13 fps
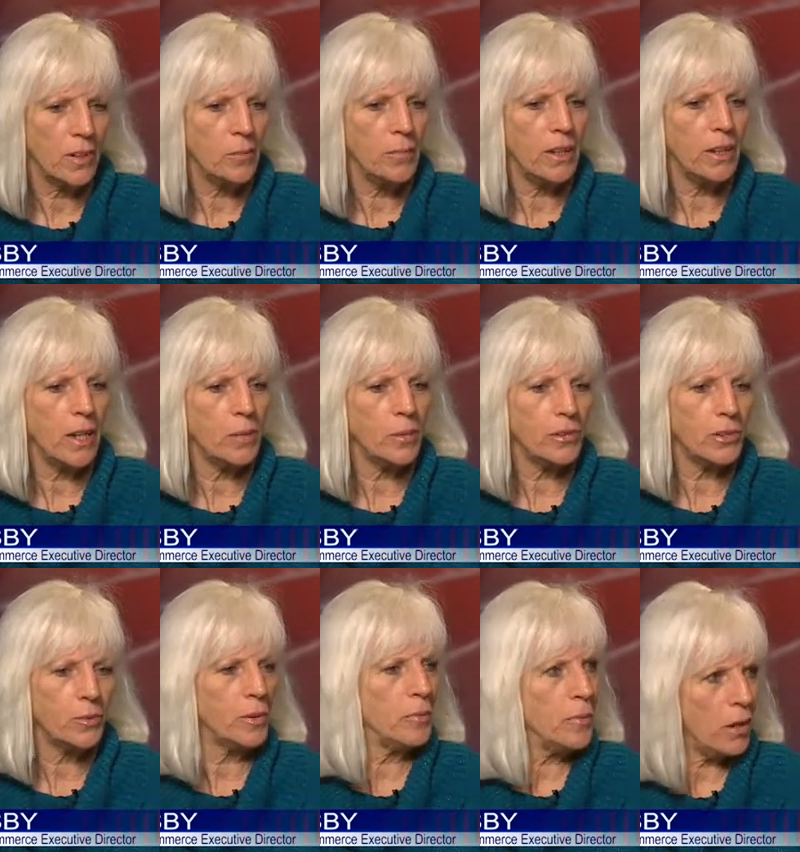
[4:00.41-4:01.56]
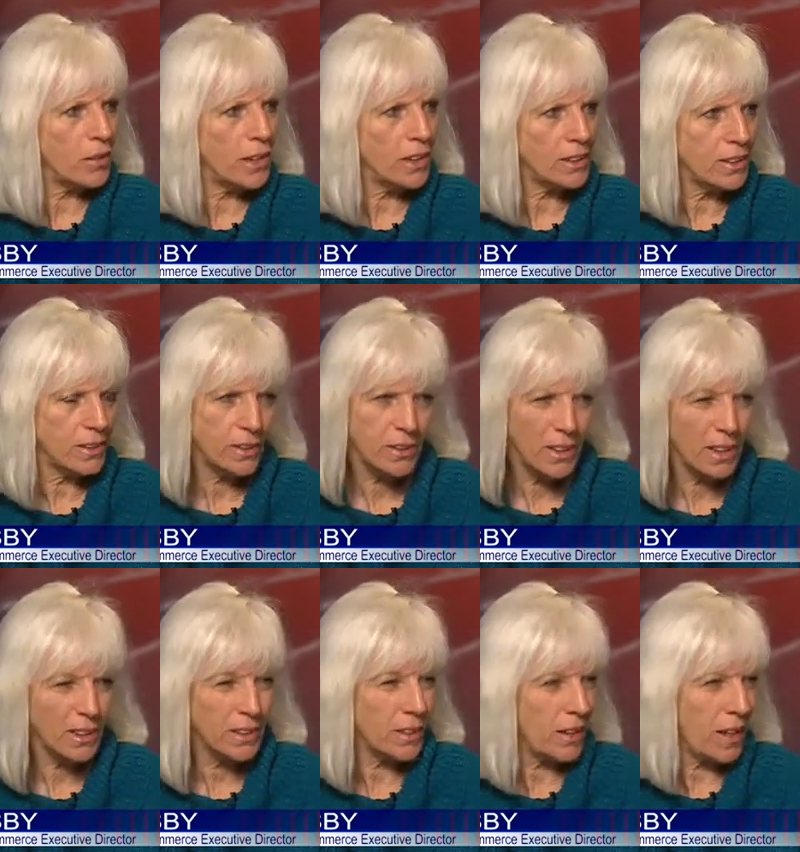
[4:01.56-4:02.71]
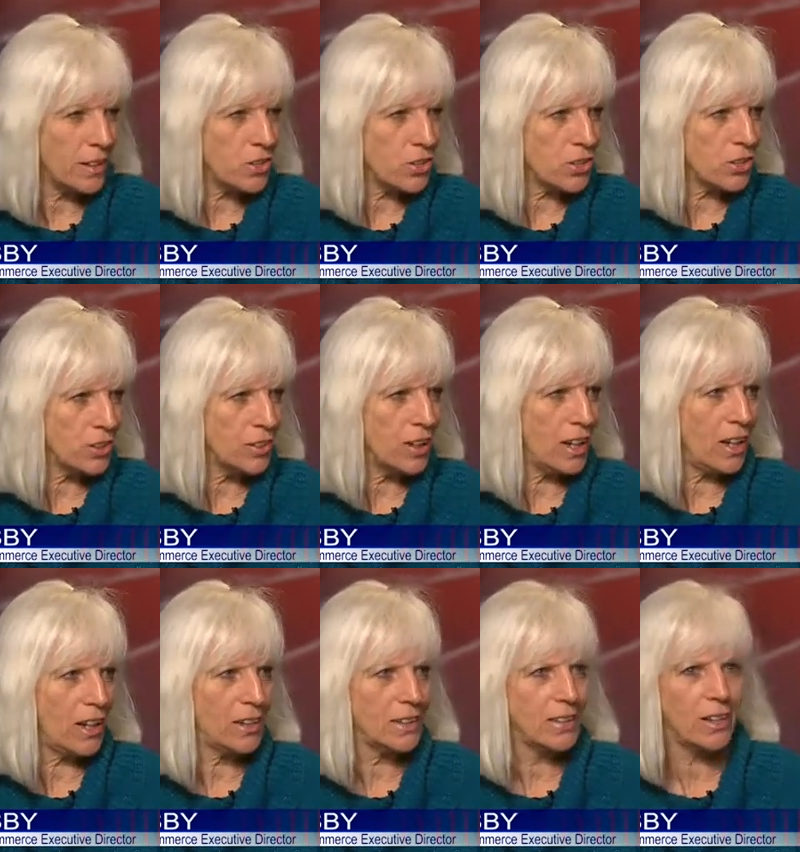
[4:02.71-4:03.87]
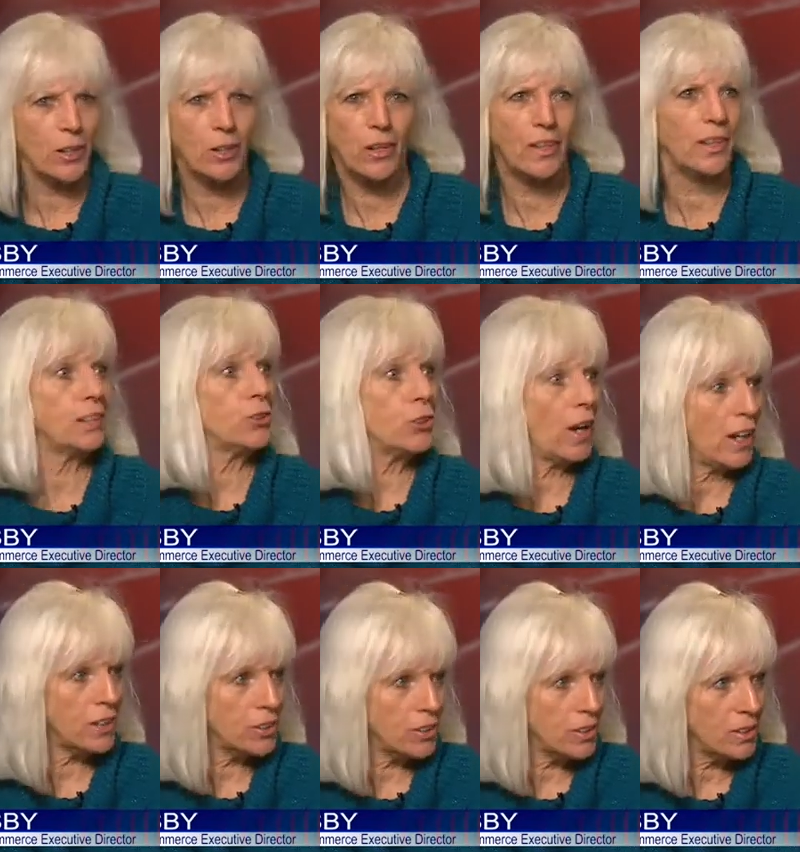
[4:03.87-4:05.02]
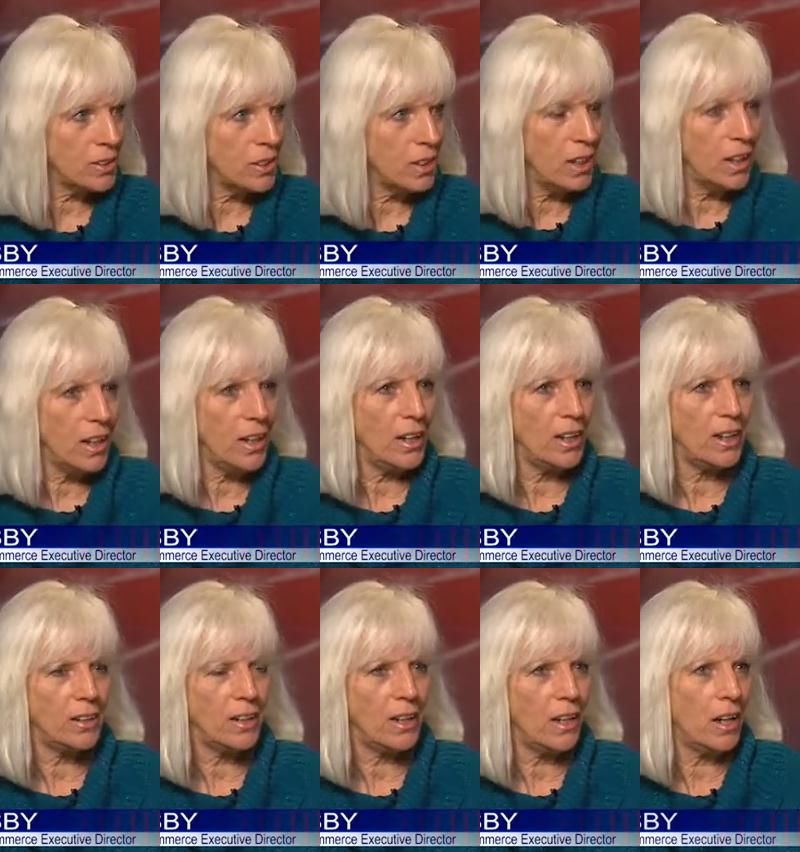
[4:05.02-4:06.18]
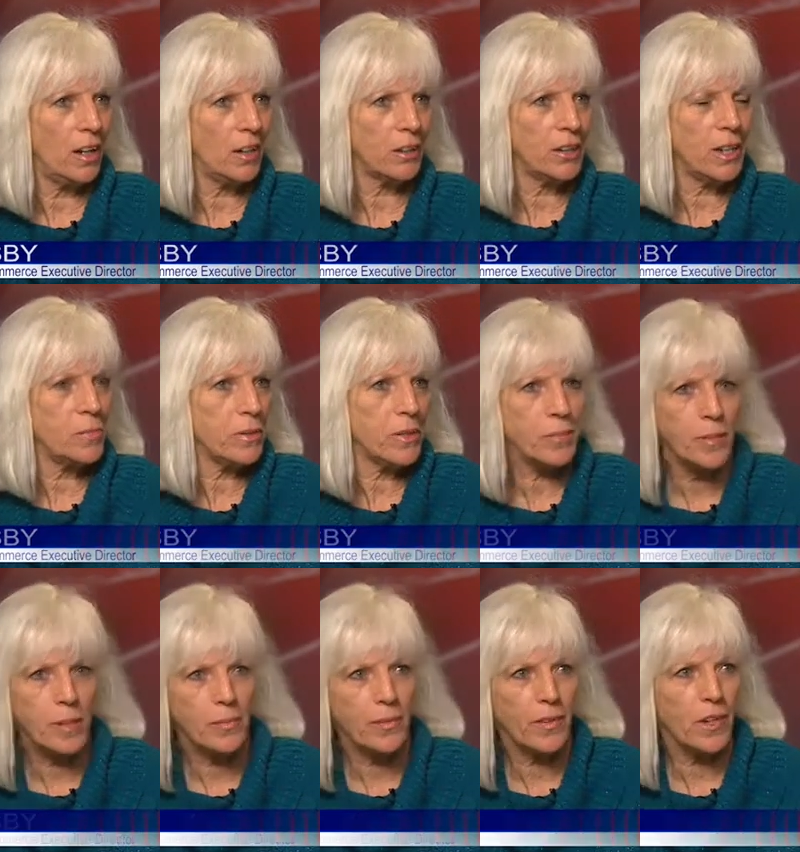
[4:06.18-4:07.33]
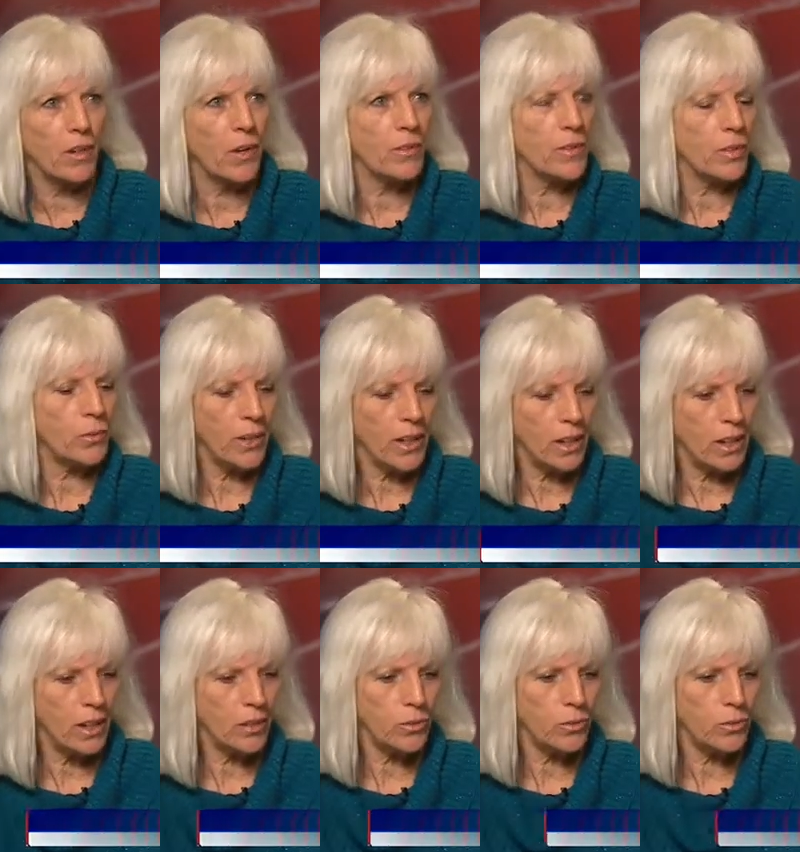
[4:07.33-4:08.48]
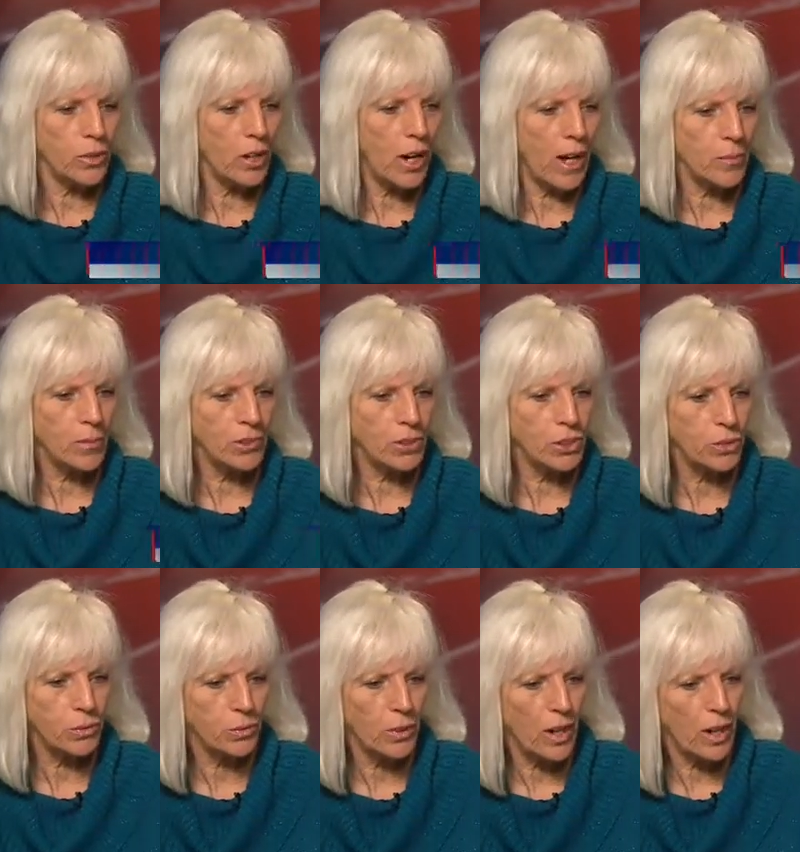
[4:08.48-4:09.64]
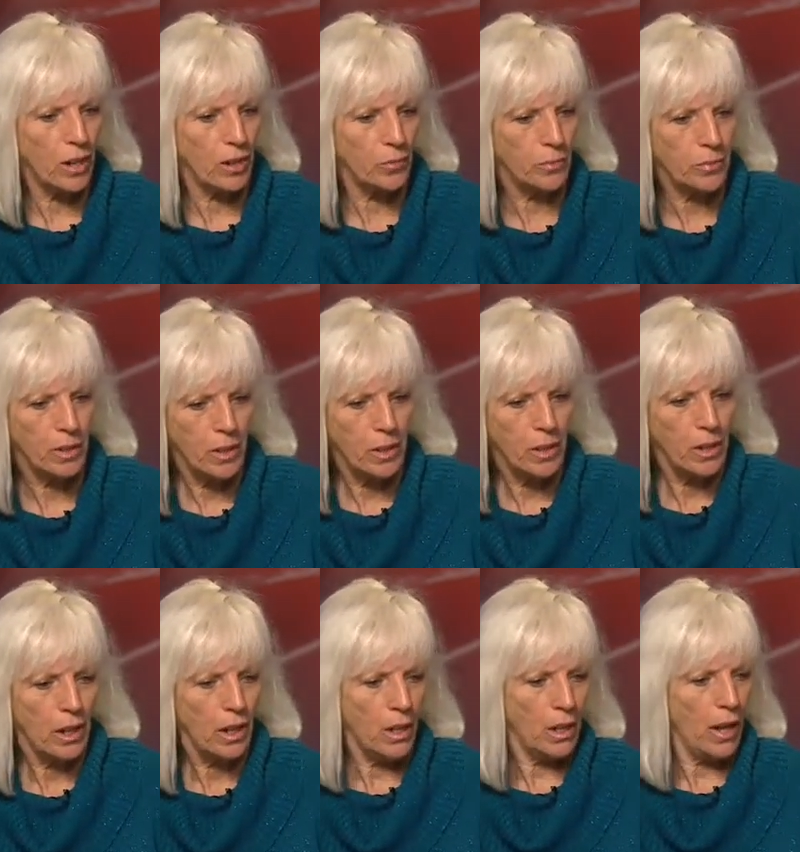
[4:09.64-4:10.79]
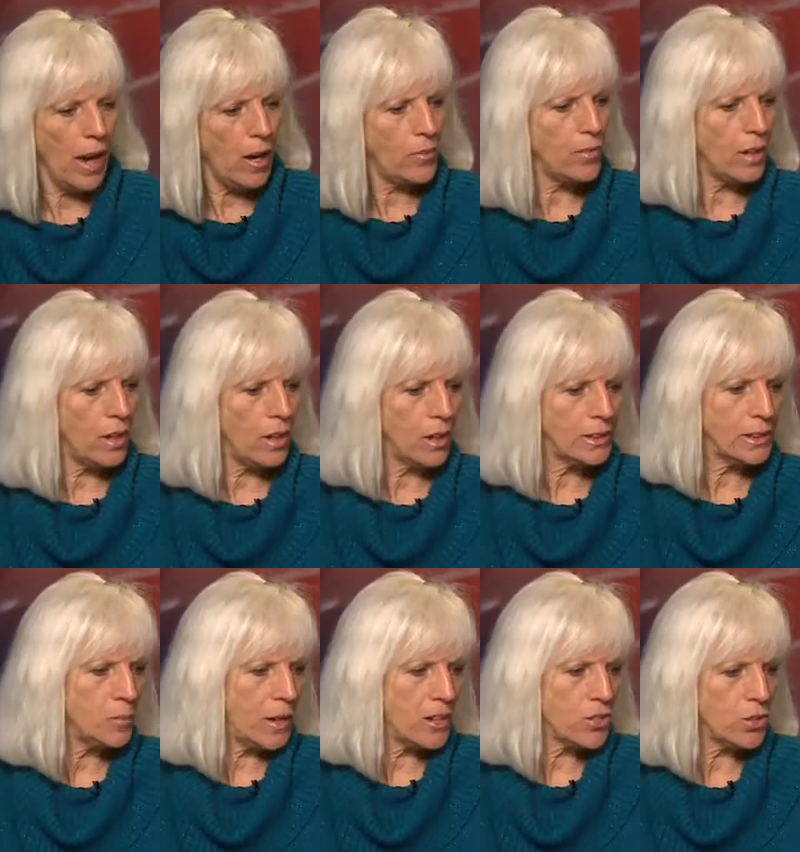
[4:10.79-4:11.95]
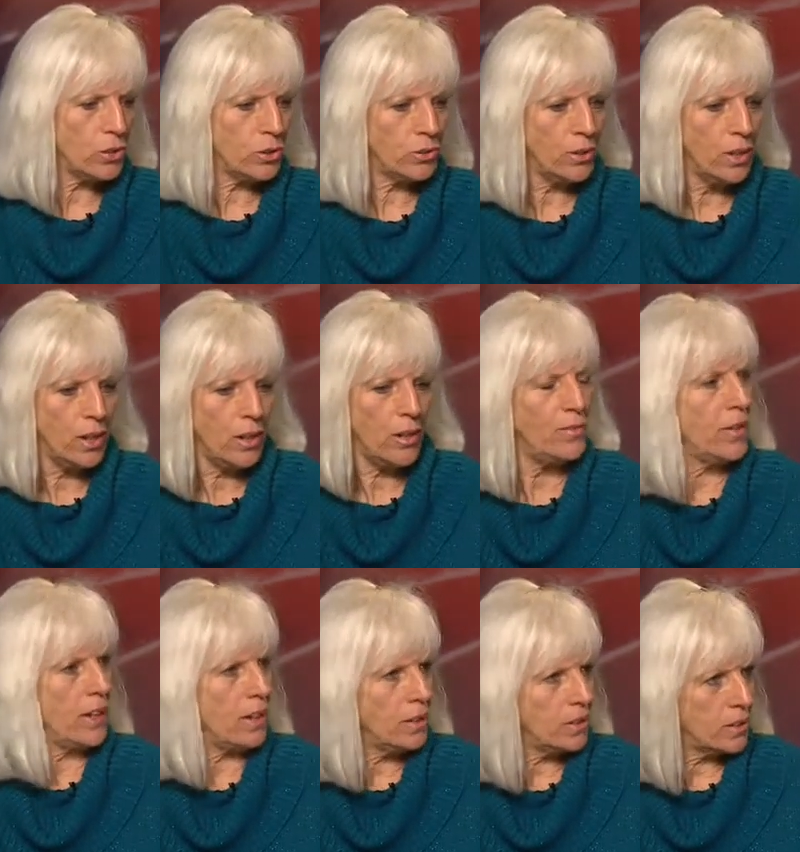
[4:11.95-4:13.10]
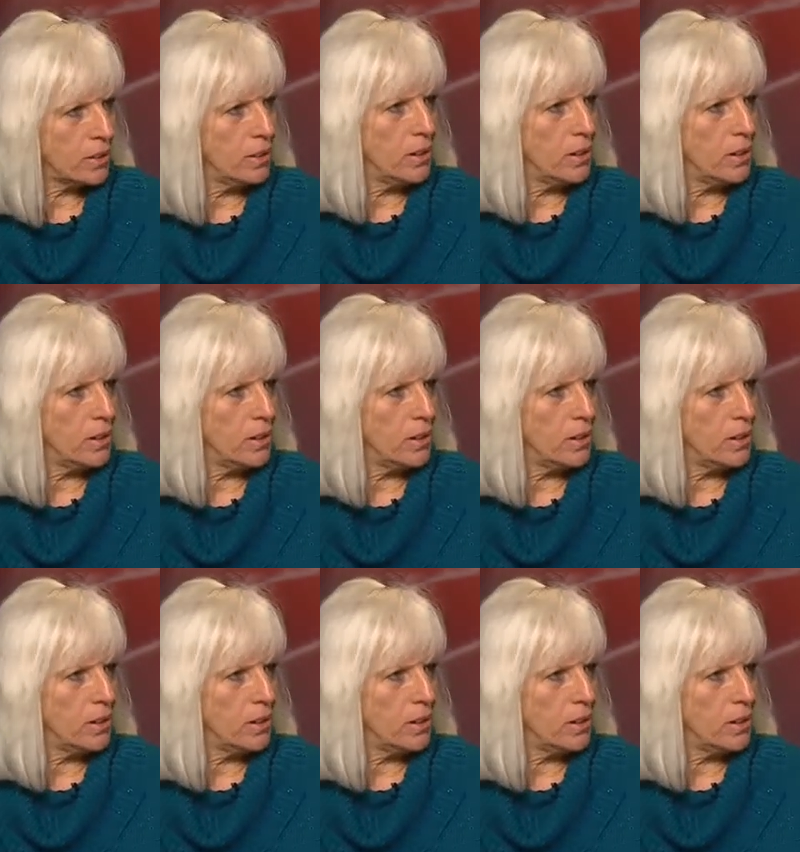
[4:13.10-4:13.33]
being able to promote this as a destination, as an attraction, and keeping the people there over the weekend. We're able to have a special event